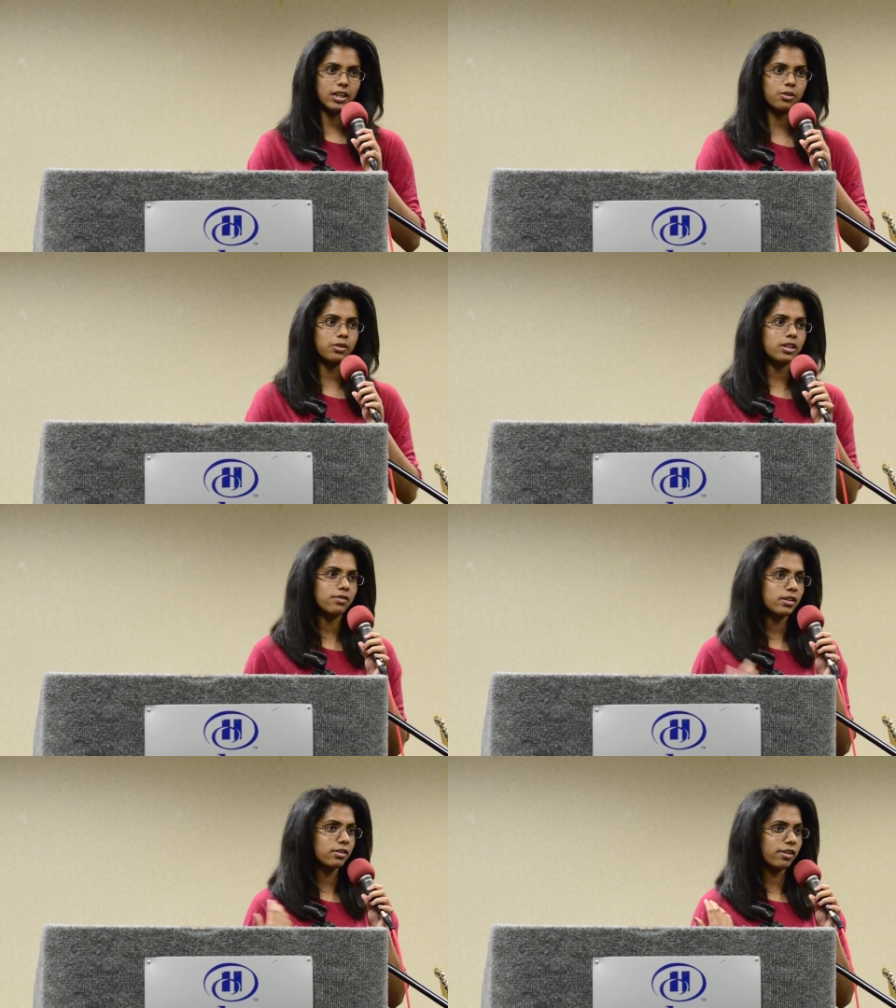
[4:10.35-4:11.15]
Can we
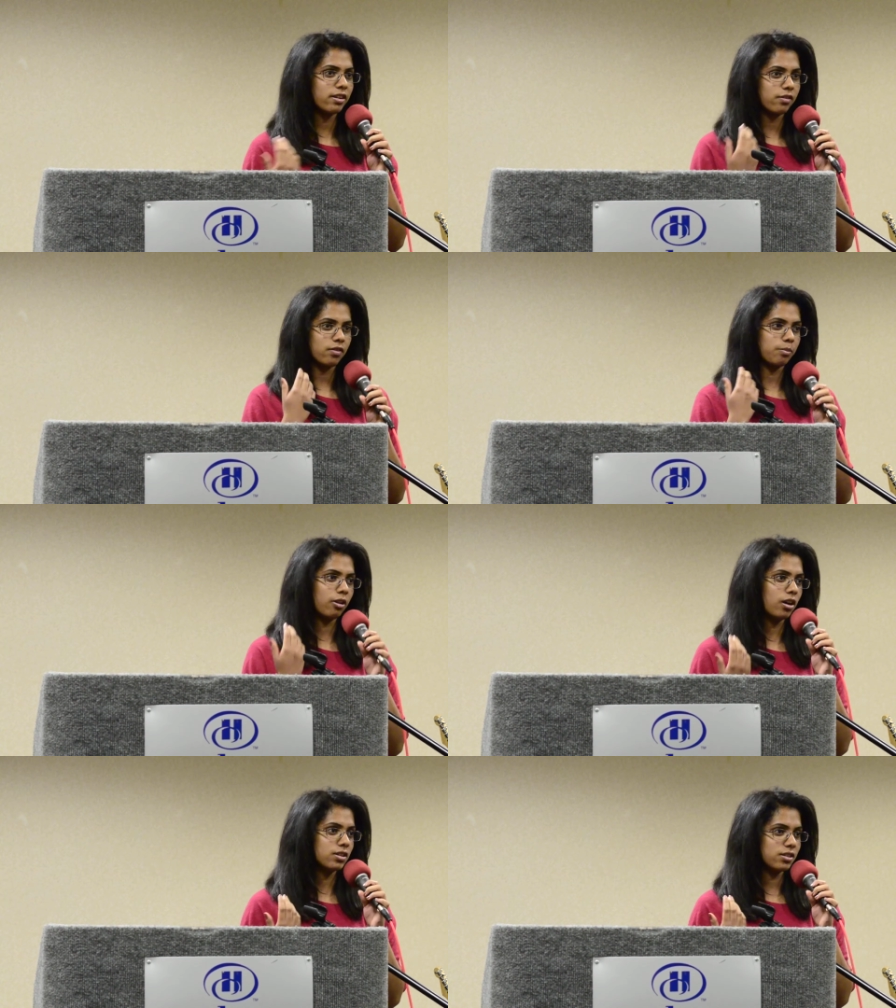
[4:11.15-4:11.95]
give a round of
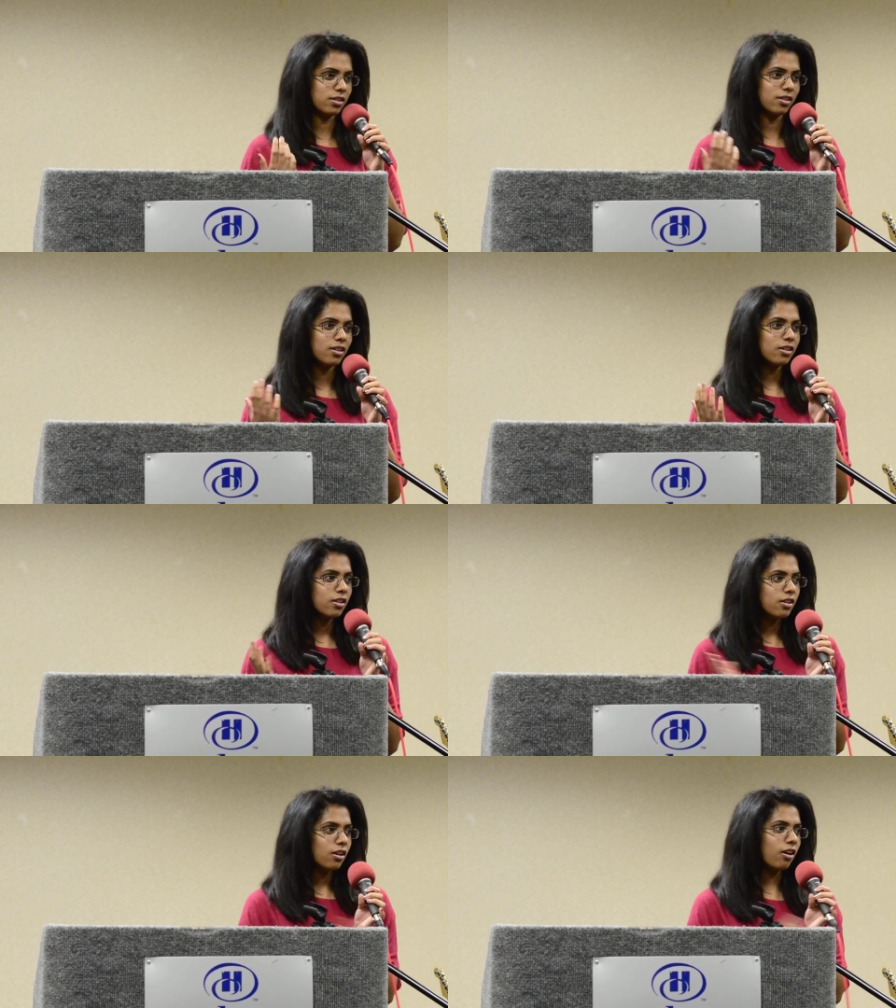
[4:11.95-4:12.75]
applause to
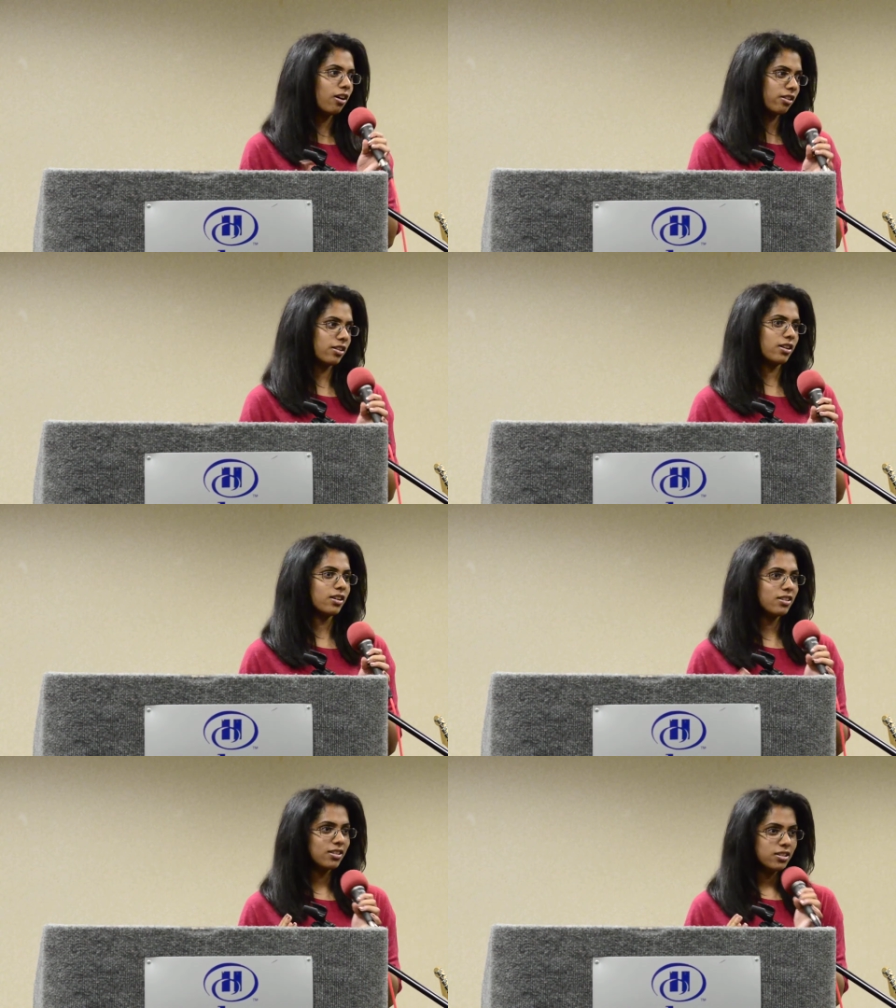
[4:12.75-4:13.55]
all the
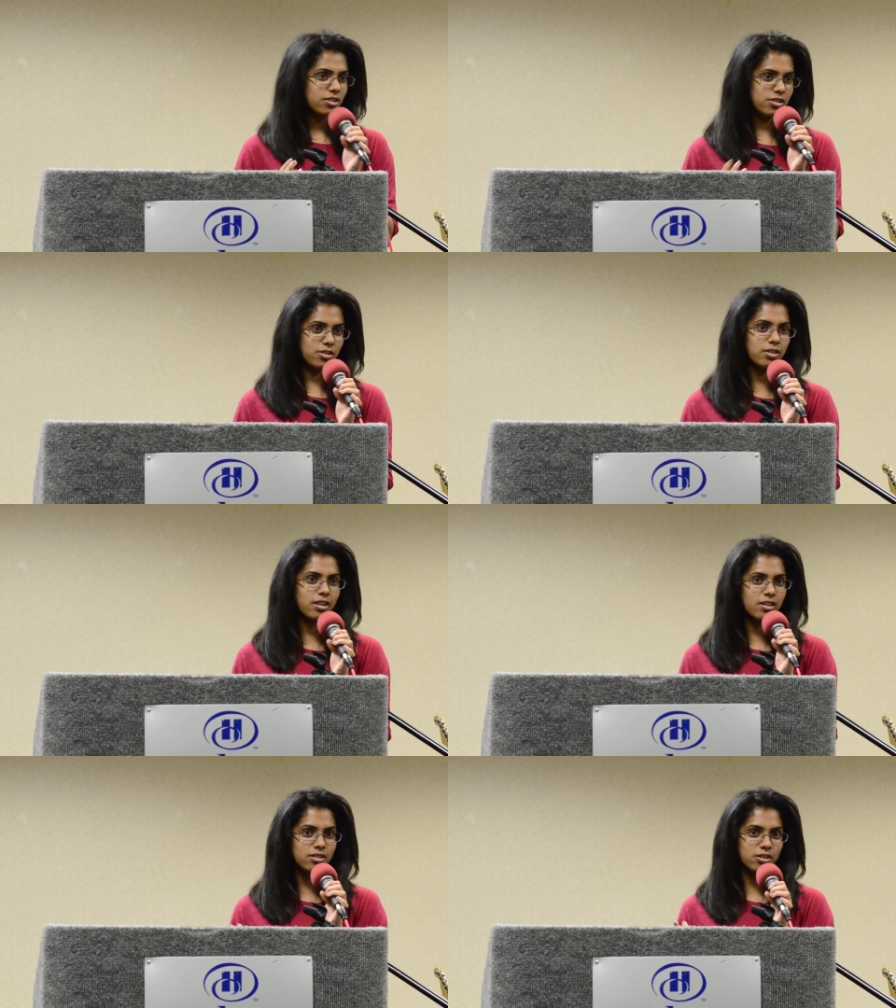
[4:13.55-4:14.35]

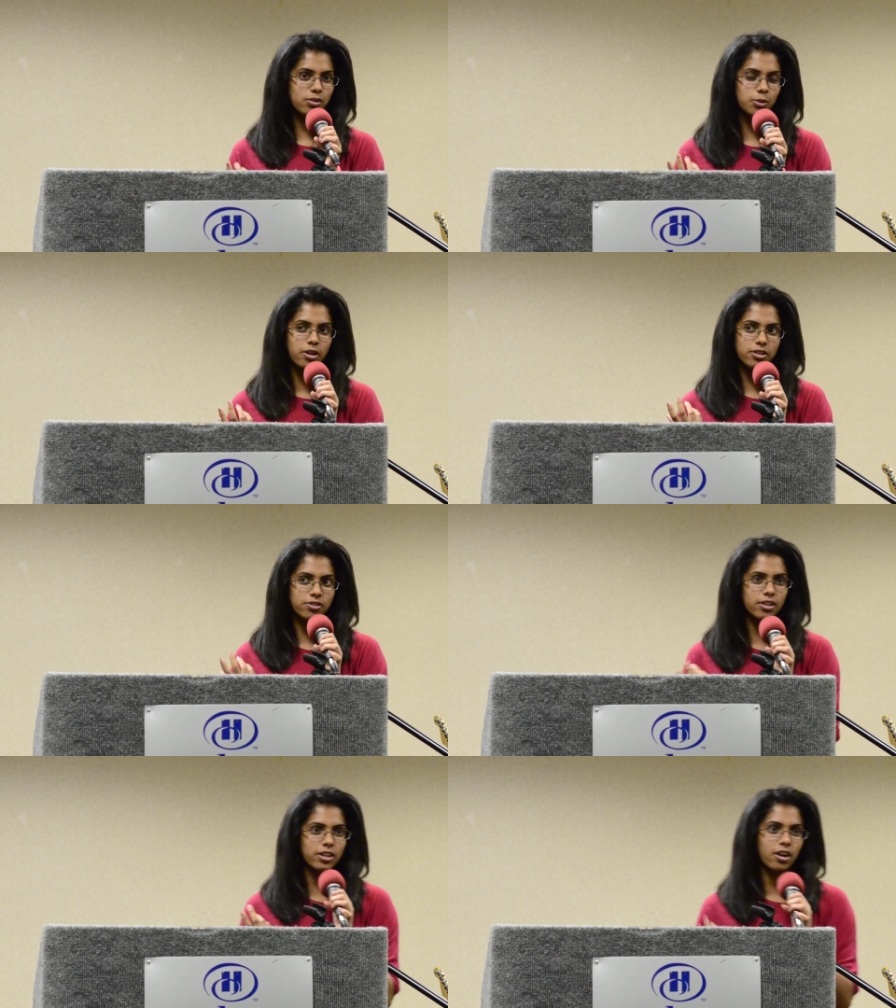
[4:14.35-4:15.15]
students who worked
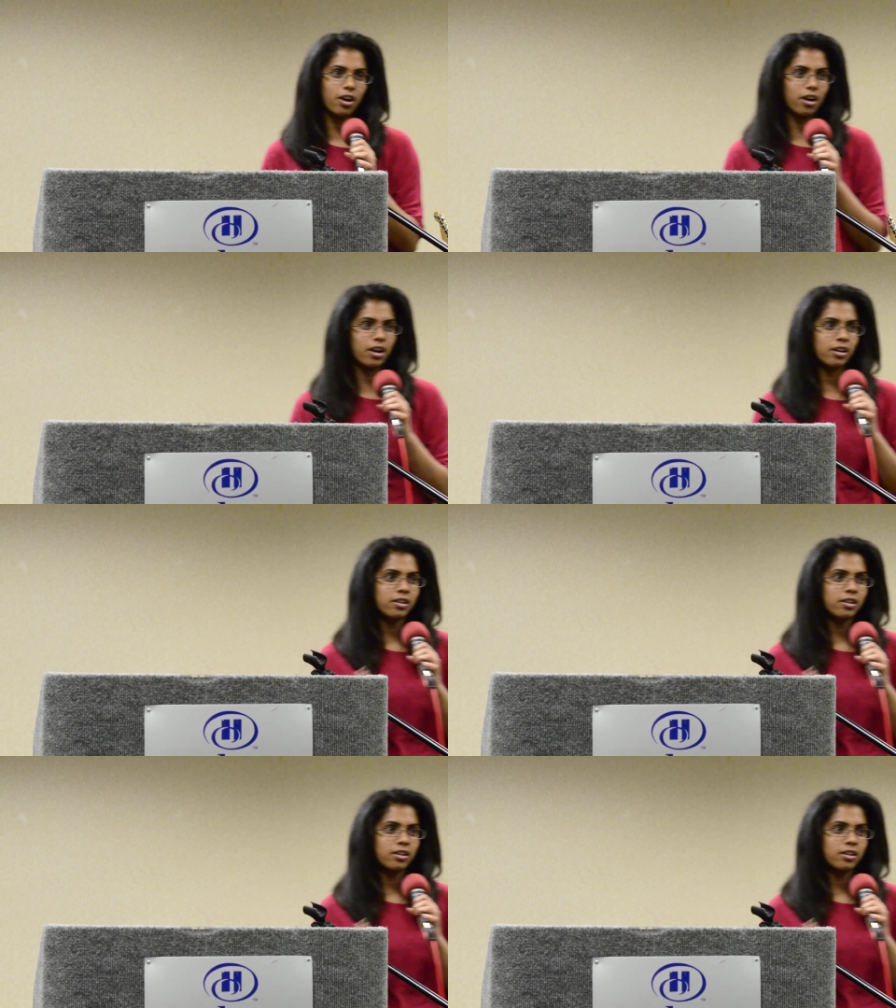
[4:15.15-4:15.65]
very hard?